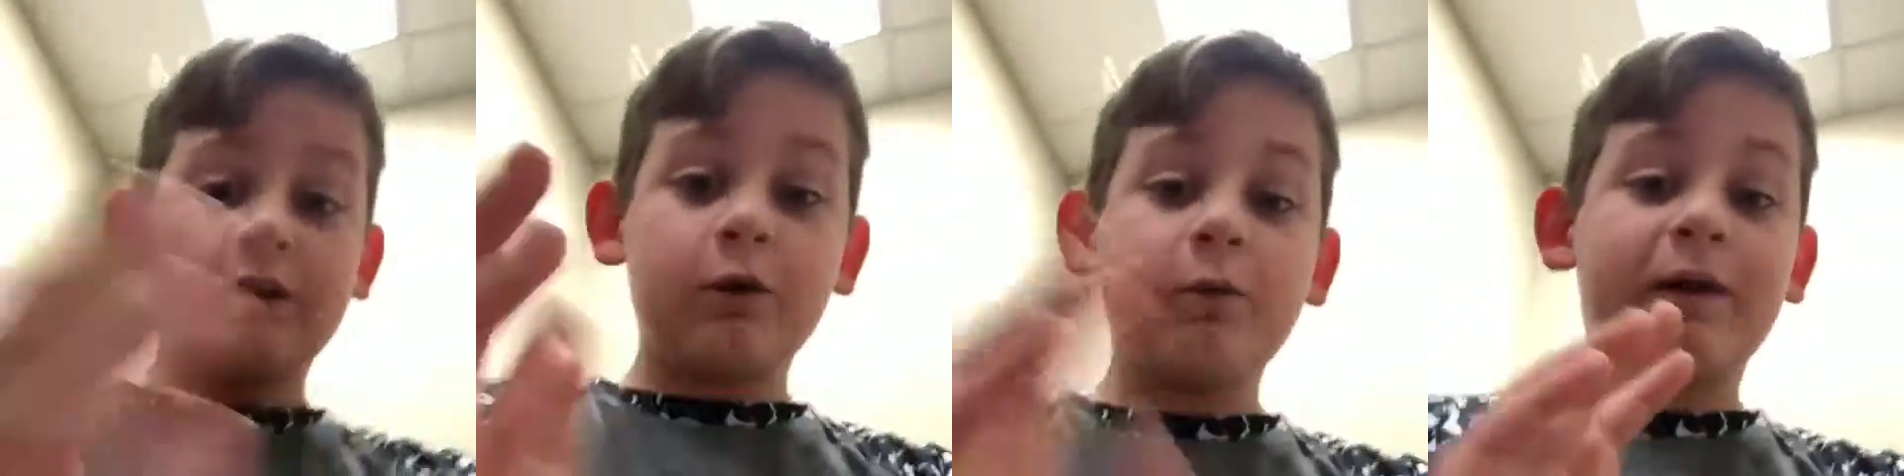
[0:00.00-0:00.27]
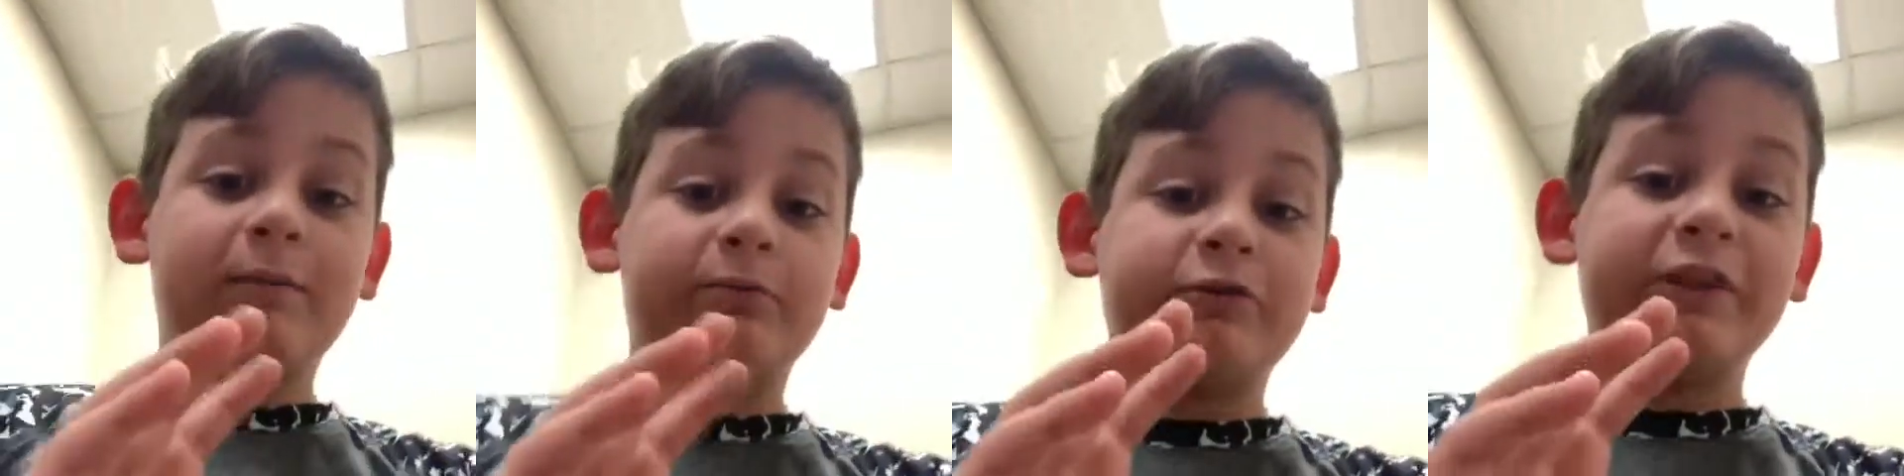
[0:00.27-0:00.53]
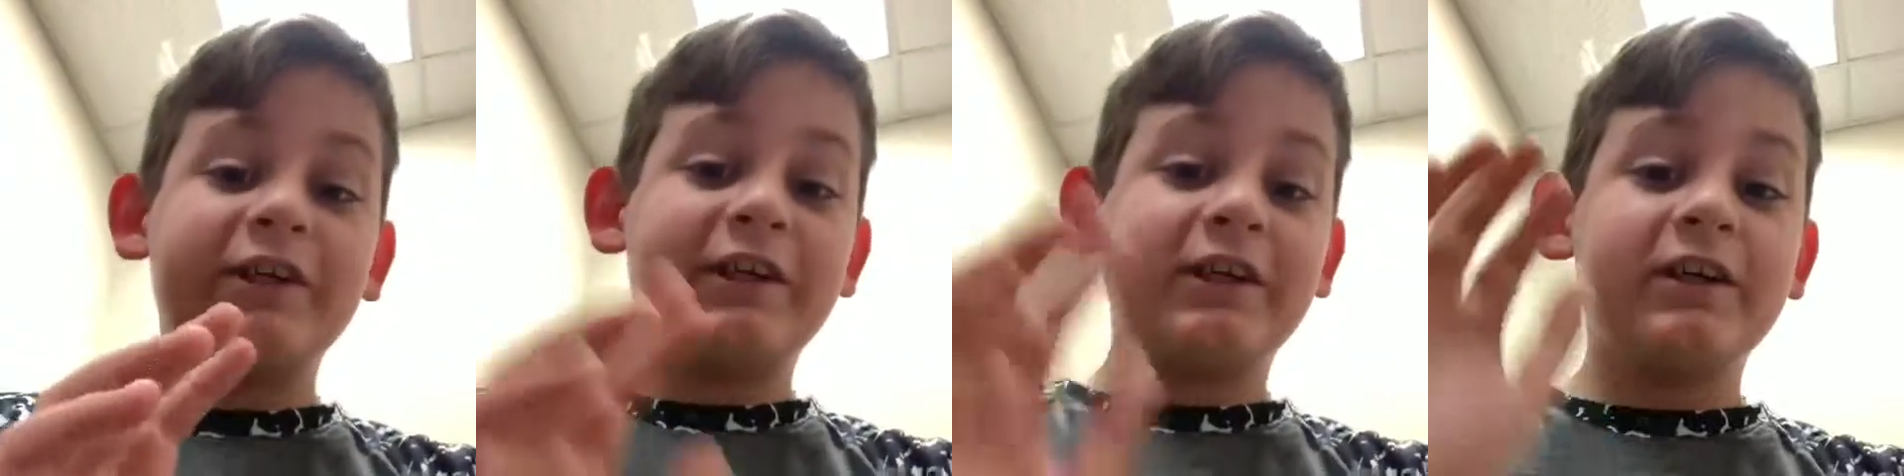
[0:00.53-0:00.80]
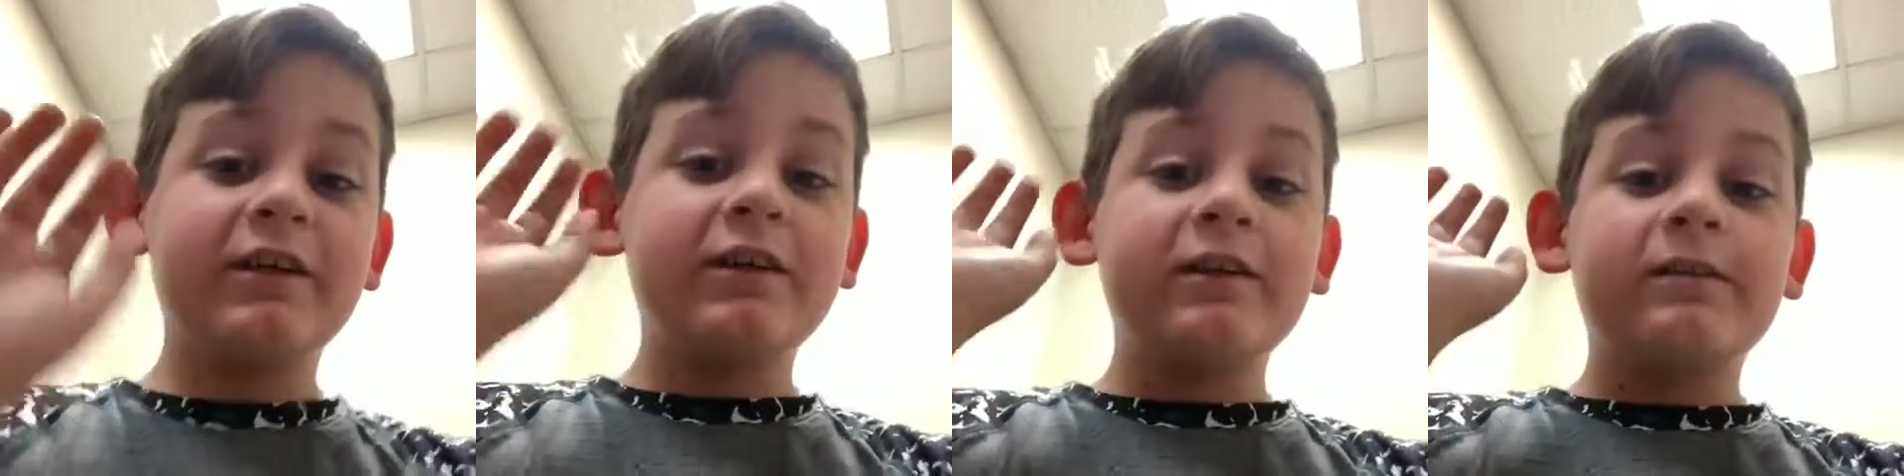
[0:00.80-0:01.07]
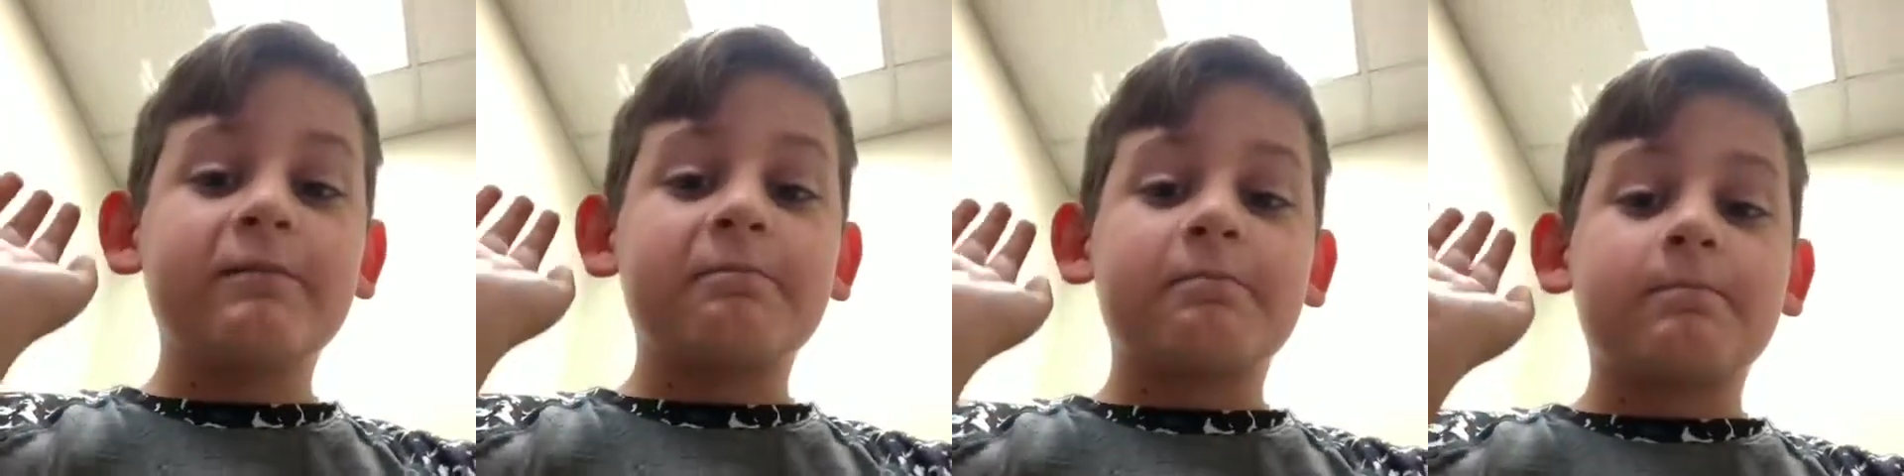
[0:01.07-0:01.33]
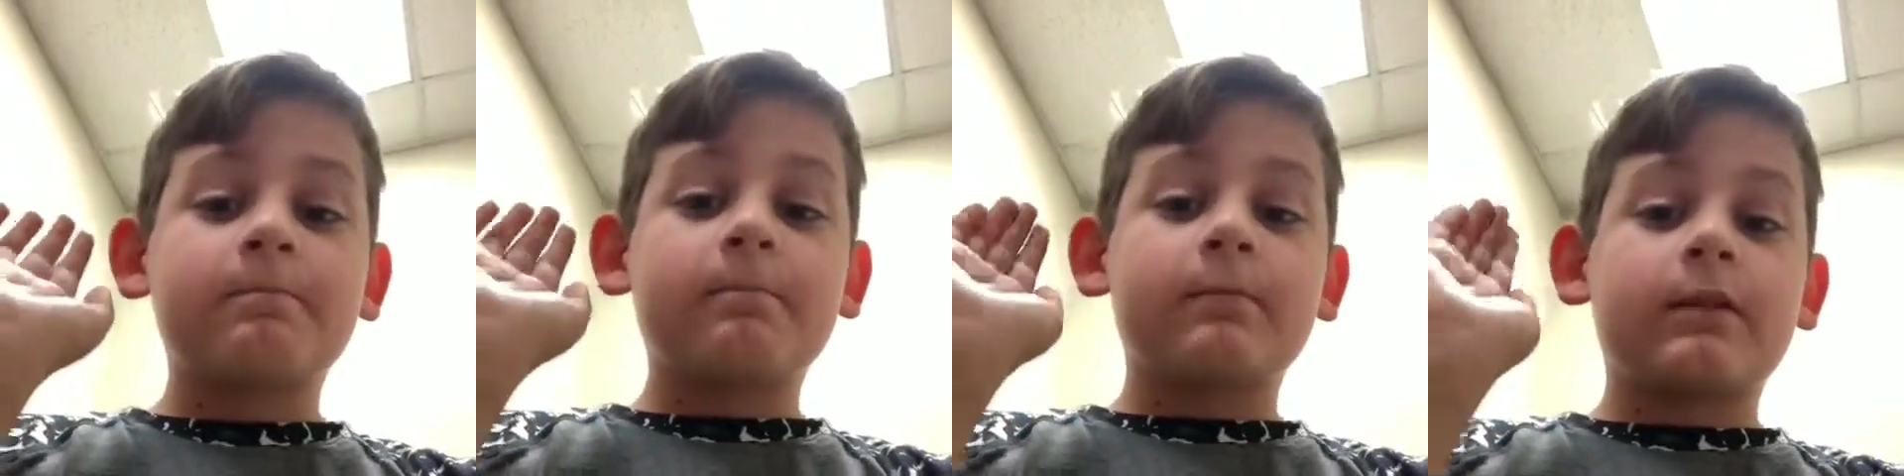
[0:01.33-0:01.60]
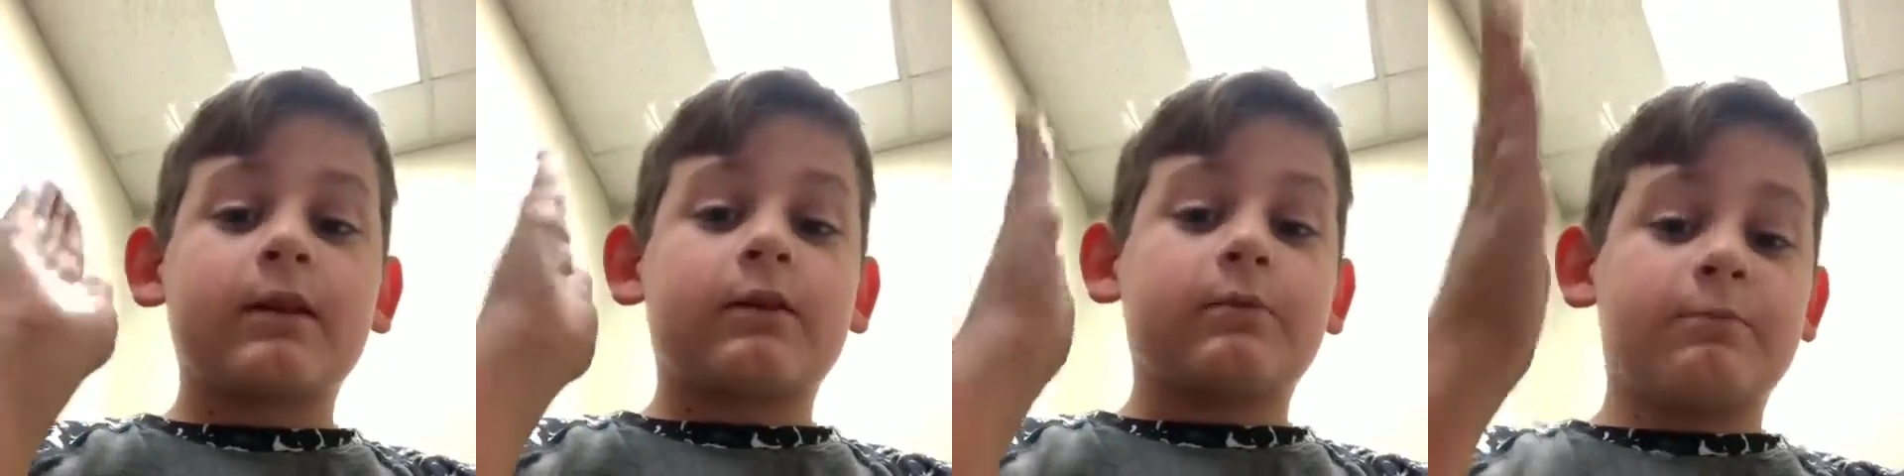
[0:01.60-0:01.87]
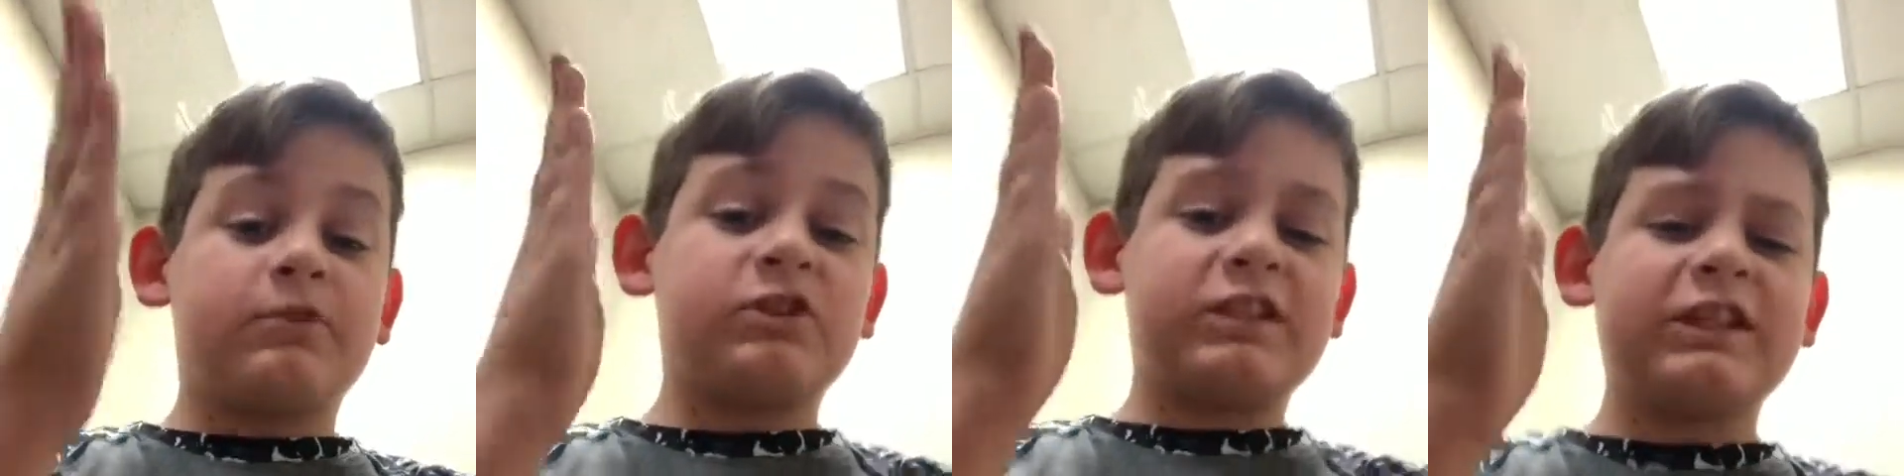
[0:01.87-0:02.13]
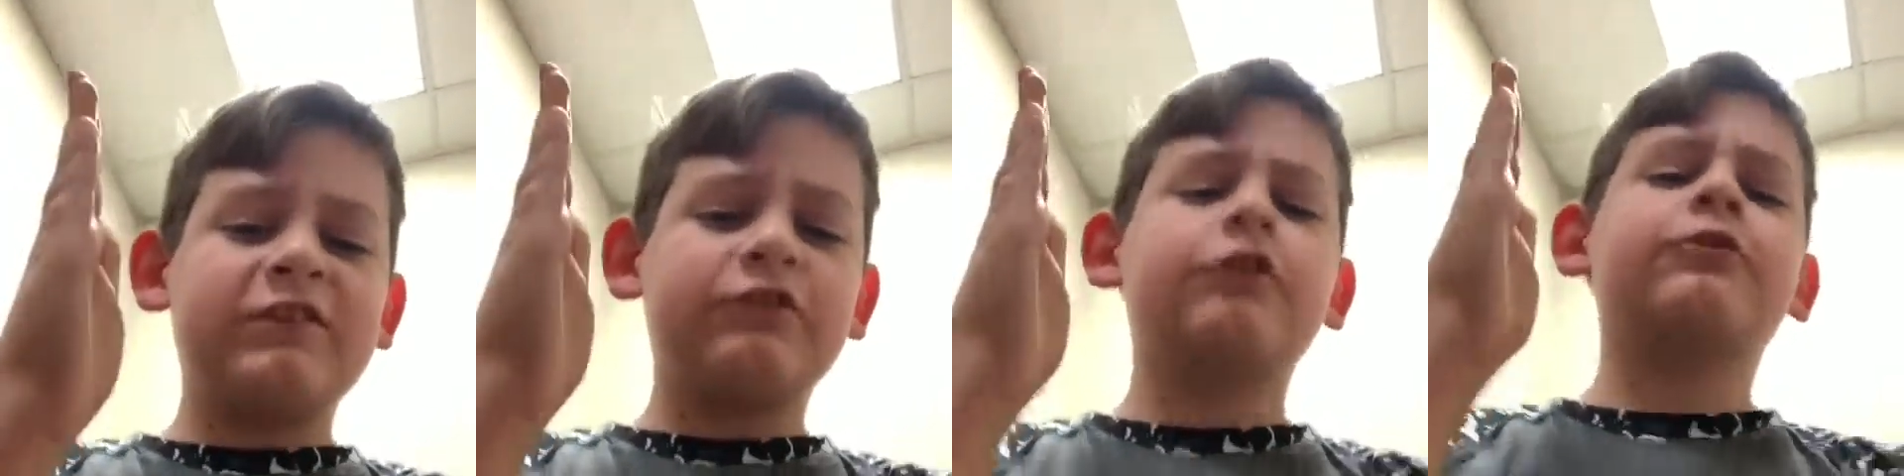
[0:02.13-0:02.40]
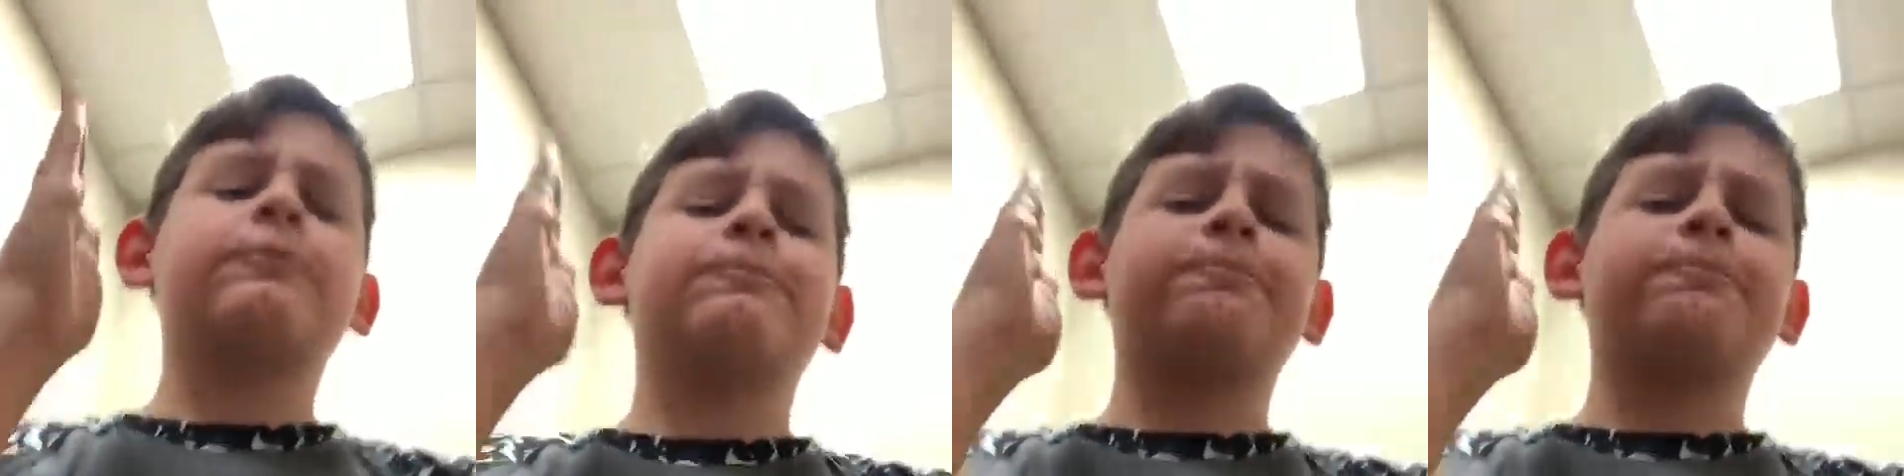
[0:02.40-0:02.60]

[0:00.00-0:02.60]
know I'm sinning. Jesus